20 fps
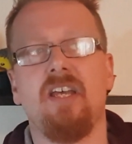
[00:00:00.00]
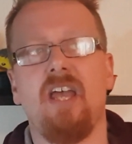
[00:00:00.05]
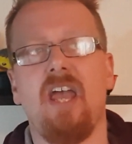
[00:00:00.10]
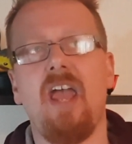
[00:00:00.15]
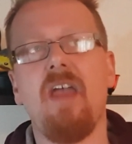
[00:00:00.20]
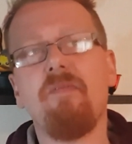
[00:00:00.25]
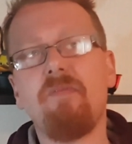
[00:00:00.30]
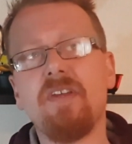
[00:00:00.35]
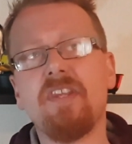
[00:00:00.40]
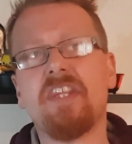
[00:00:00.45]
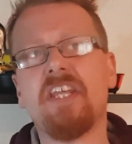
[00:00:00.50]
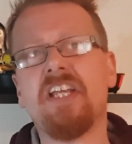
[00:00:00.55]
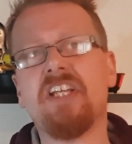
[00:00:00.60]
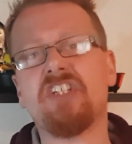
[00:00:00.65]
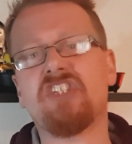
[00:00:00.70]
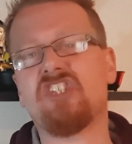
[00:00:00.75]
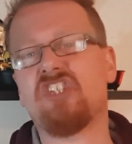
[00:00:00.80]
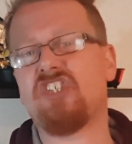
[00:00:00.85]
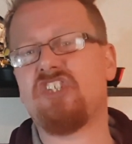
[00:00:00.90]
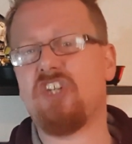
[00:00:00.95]

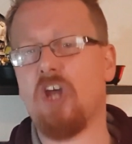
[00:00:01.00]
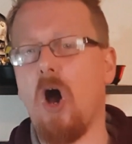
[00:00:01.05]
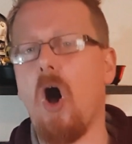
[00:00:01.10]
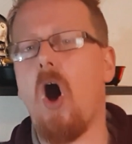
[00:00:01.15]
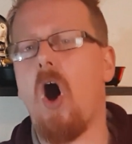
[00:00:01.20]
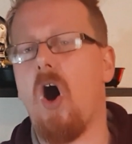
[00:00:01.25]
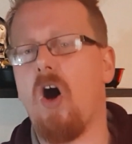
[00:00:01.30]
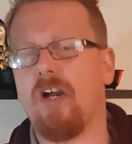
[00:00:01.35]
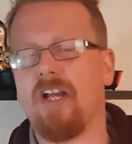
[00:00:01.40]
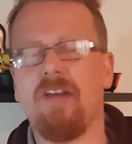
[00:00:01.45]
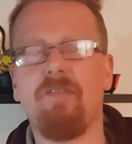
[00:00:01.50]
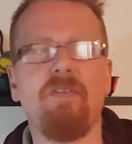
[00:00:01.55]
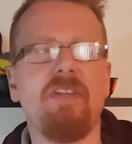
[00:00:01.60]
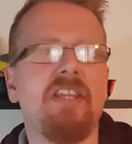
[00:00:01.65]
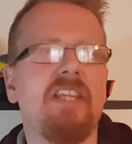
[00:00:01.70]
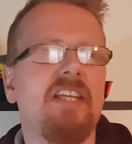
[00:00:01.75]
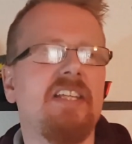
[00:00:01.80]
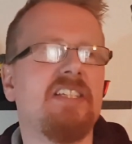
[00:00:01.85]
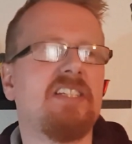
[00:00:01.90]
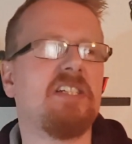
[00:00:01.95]
everything's dark,
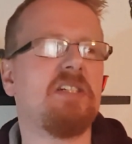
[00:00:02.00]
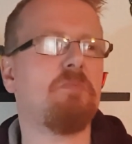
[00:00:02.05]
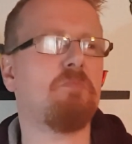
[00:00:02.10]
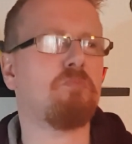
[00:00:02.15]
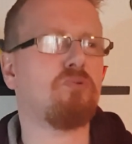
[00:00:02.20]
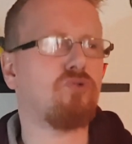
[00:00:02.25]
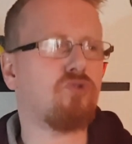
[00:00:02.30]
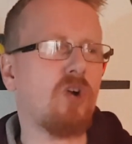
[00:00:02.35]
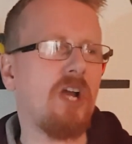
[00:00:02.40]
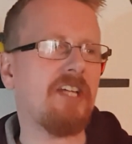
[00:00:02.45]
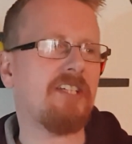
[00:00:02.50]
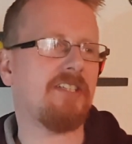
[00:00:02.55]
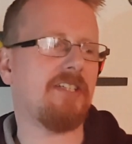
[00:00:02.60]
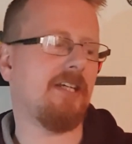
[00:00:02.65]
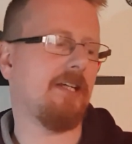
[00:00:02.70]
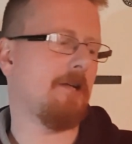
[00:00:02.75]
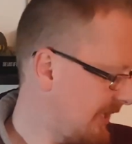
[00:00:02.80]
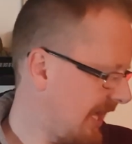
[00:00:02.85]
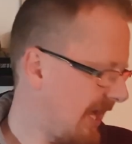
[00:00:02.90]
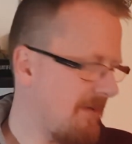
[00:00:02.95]
everything's
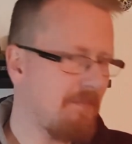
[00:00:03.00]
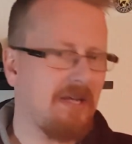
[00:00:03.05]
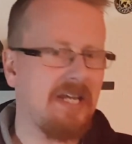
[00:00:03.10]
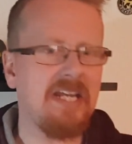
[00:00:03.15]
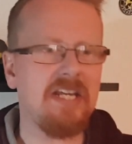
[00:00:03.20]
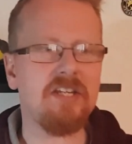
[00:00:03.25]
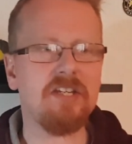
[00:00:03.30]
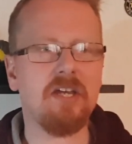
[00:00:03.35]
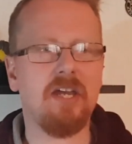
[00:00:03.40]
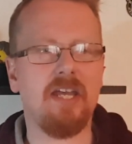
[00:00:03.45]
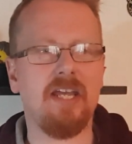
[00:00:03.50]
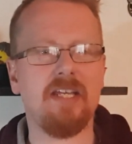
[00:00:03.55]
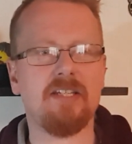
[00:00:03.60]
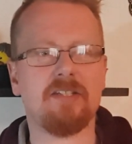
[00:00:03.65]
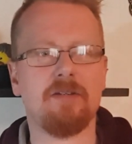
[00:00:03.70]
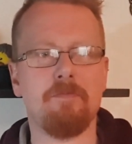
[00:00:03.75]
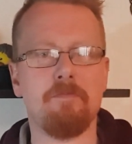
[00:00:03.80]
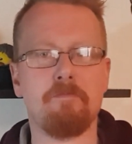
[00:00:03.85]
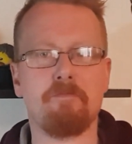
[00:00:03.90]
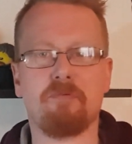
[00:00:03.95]
depressing. Our media
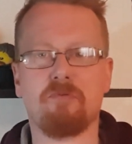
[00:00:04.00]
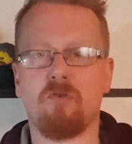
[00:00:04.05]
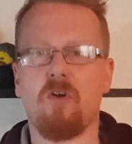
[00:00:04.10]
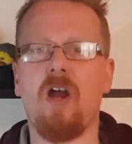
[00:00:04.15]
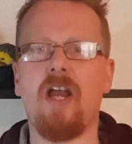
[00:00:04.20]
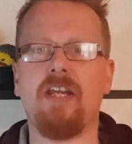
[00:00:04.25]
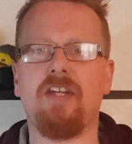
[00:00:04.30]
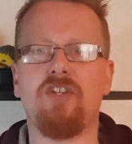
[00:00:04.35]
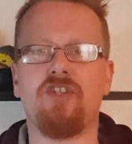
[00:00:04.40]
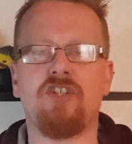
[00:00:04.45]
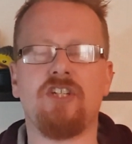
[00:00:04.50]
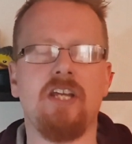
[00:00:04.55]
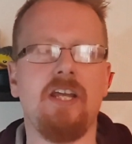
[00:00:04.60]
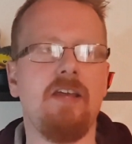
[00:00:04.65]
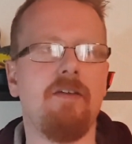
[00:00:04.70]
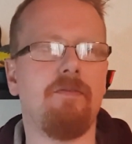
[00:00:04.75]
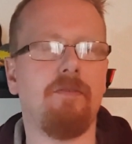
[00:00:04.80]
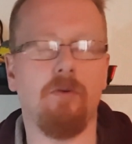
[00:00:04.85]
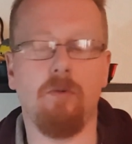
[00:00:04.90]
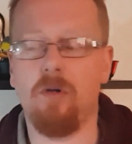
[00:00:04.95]
isn't bright and
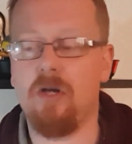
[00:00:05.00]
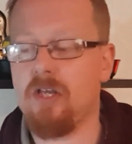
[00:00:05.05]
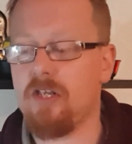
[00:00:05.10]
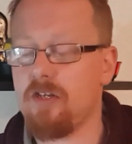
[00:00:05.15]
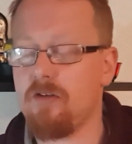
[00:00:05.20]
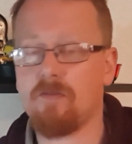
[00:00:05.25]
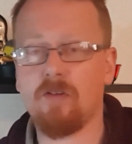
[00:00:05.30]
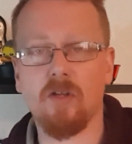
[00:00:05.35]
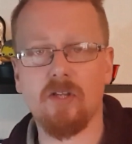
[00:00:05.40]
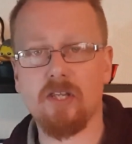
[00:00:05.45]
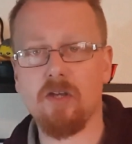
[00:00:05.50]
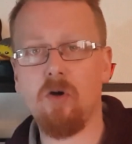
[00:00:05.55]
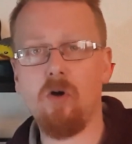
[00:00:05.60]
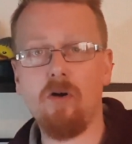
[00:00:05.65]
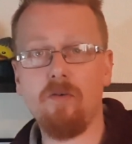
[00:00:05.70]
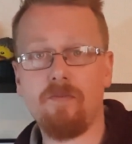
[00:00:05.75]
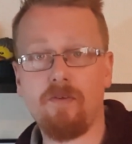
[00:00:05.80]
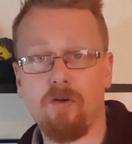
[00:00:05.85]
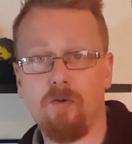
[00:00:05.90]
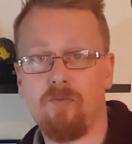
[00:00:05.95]
cheerful. You've got the
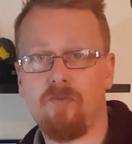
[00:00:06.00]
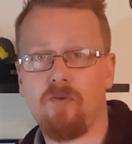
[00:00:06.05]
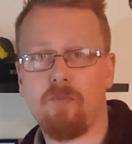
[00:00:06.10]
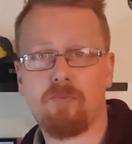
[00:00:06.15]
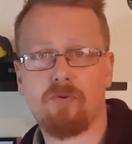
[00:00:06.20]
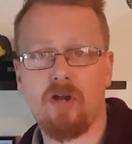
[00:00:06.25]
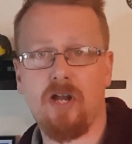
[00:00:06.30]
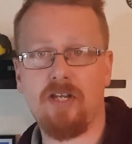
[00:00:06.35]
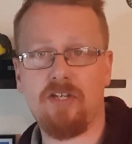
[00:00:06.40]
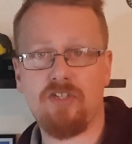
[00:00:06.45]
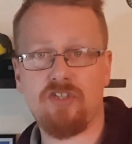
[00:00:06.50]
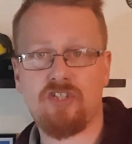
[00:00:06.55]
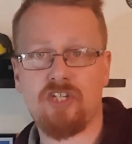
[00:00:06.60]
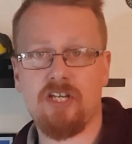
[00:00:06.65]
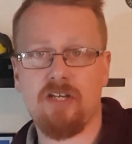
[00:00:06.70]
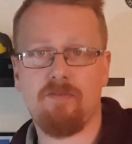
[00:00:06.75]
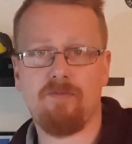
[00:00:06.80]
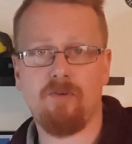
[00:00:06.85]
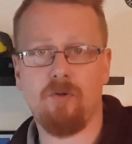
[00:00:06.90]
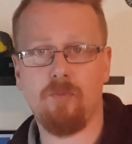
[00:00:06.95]
Orville for bright and
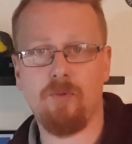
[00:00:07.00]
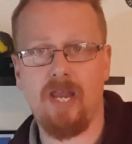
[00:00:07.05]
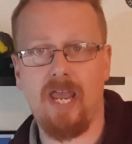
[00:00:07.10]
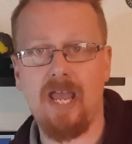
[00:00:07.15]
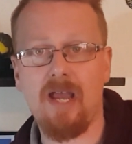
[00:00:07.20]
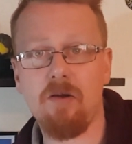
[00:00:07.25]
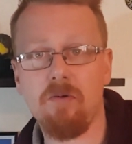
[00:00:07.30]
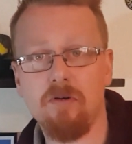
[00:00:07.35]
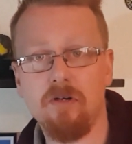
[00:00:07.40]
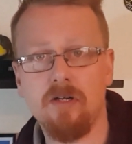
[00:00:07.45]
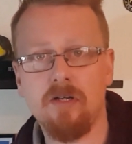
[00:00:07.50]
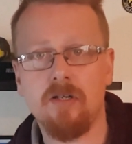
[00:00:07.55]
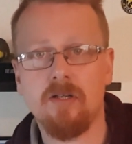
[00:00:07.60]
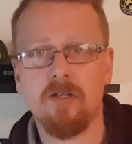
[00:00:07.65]
cheerful now.